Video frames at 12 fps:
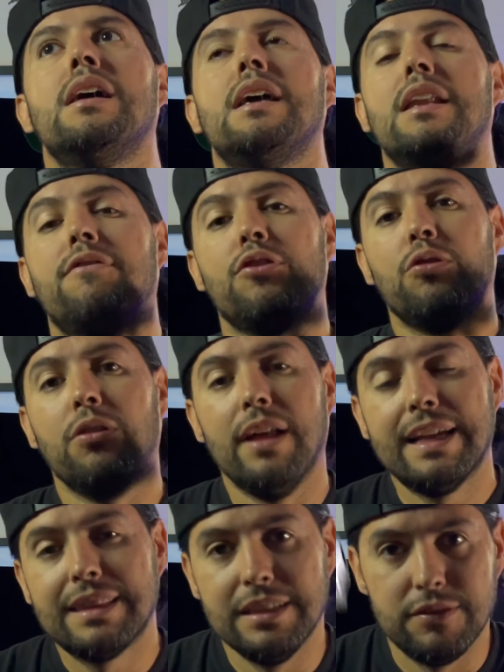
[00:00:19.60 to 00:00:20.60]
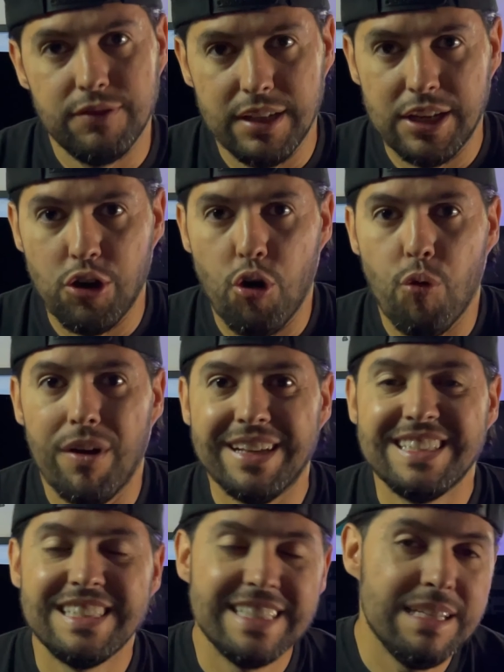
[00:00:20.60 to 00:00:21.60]
And if you like this video or want to
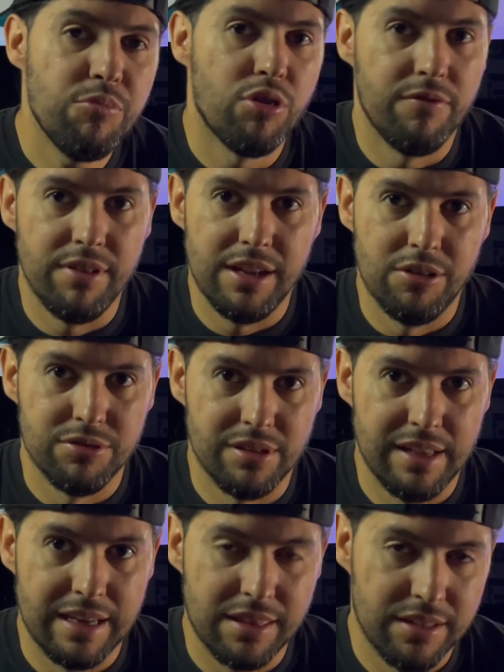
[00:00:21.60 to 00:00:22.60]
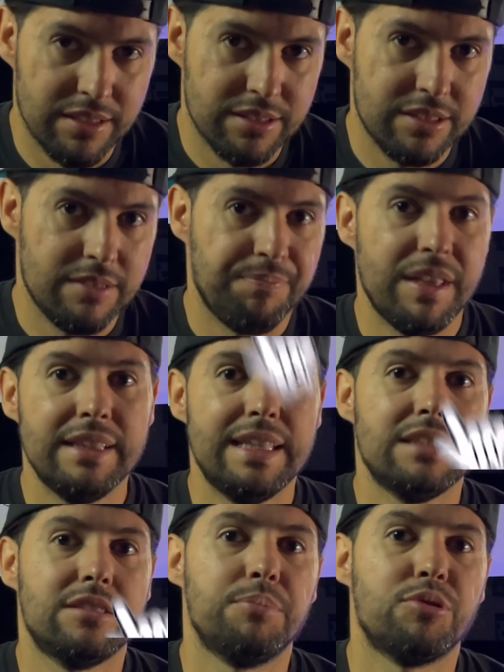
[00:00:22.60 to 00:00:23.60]
see more videos like this, hit
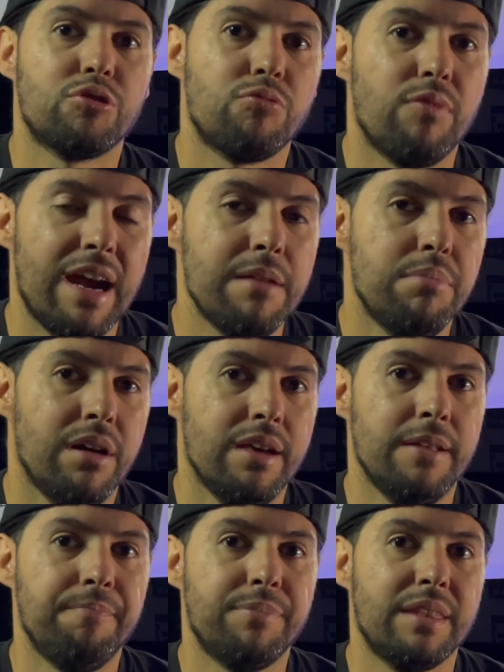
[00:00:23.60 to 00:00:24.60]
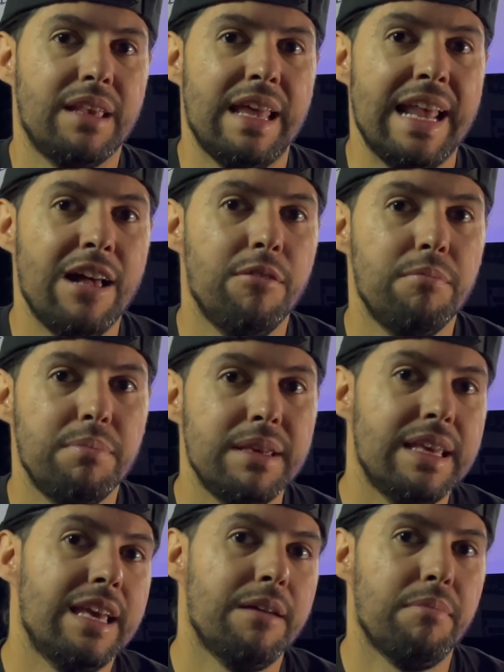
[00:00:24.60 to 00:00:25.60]
that subscribe button and help me
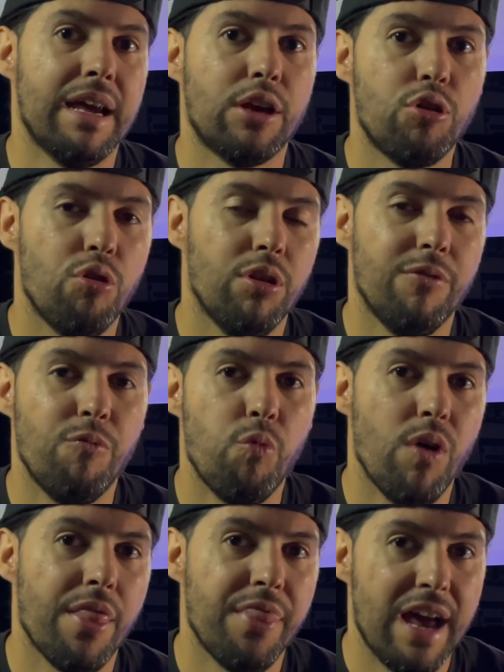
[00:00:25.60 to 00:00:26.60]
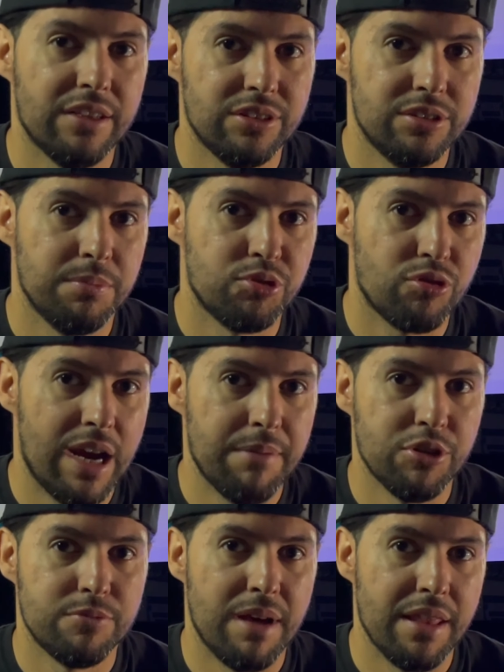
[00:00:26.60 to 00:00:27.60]
hit my goal of 1,000
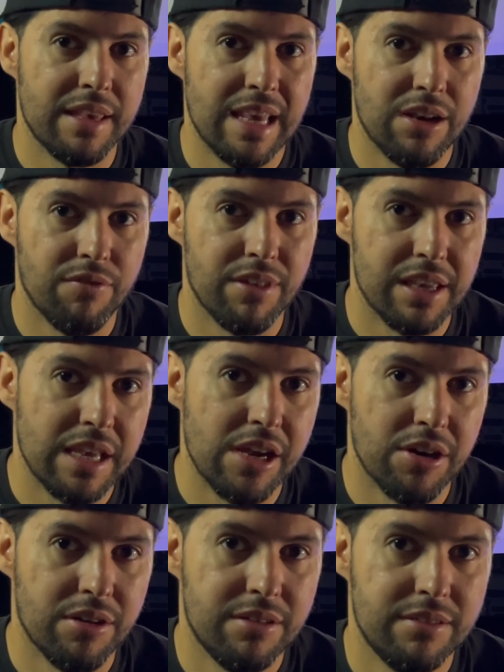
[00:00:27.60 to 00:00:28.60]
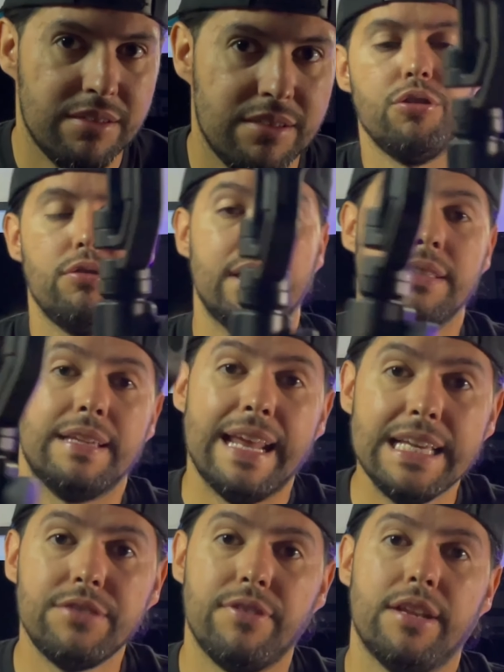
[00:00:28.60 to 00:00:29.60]
subscribers by the end of the year. So in
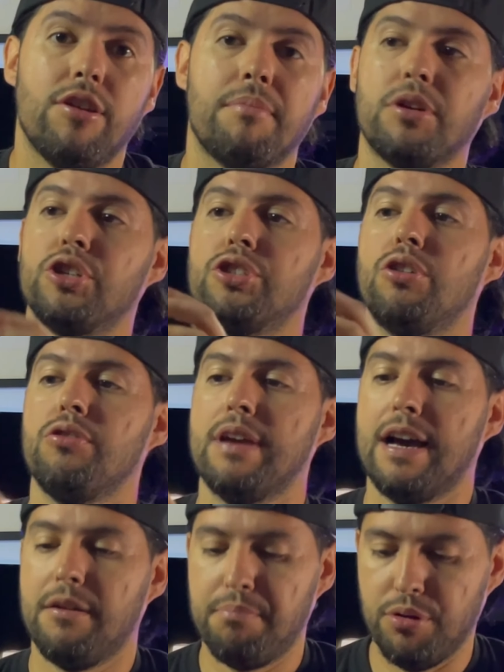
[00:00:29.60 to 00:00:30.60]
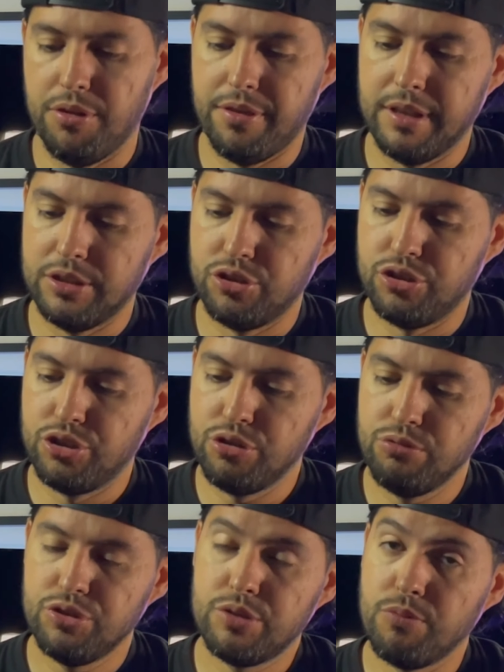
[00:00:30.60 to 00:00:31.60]
today's video, I'm going to show you how to put the
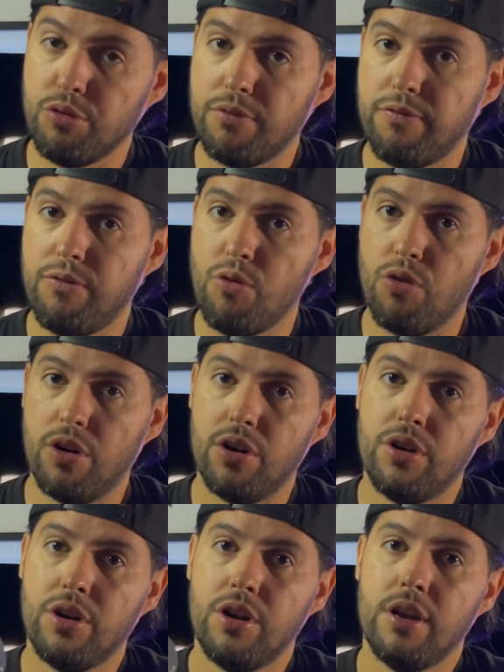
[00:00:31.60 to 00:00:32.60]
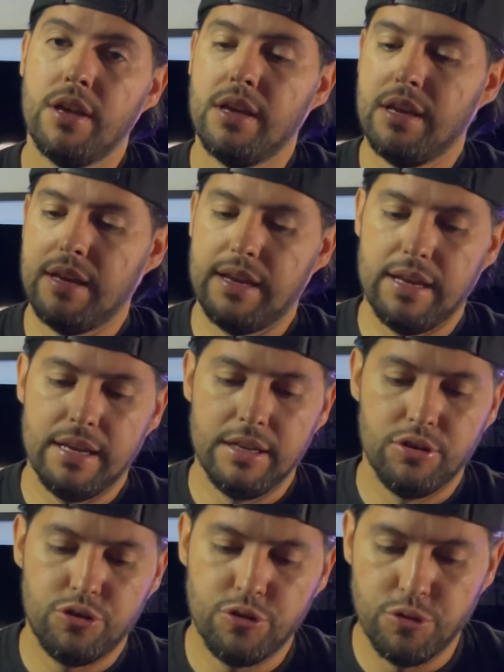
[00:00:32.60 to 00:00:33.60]
Zhiyun Smooth 4
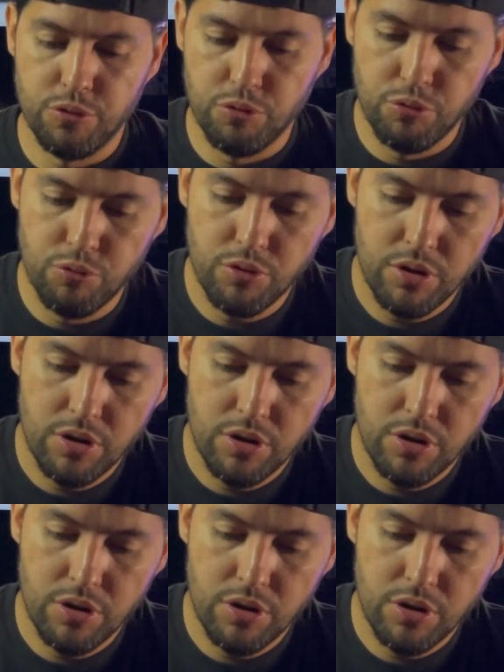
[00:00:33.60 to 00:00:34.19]
into